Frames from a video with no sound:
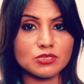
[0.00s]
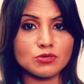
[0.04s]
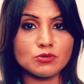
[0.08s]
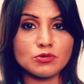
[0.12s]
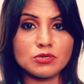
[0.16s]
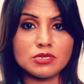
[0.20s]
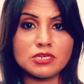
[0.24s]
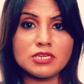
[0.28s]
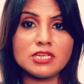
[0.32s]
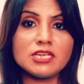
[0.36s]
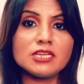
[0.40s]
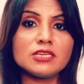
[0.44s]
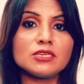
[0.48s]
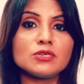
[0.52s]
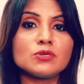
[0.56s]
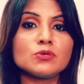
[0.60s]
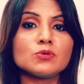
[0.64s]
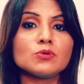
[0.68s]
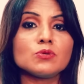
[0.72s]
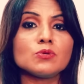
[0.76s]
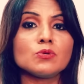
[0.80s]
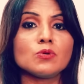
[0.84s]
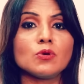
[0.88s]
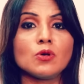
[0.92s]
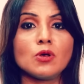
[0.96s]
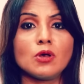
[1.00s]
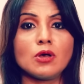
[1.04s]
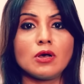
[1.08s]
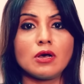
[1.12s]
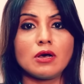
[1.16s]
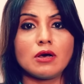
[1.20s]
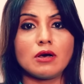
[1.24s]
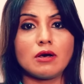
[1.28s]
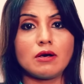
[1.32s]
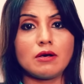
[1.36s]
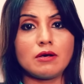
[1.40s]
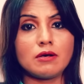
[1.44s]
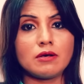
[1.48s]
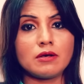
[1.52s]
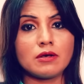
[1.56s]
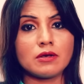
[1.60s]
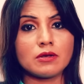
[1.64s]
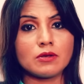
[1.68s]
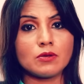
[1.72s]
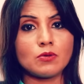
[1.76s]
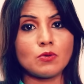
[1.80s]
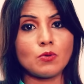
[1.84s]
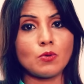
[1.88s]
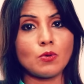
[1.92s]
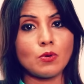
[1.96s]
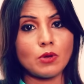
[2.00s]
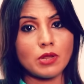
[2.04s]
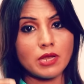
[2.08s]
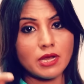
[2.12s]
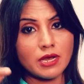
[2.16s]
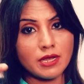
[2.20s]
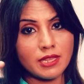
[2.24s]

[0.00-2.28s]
You need to go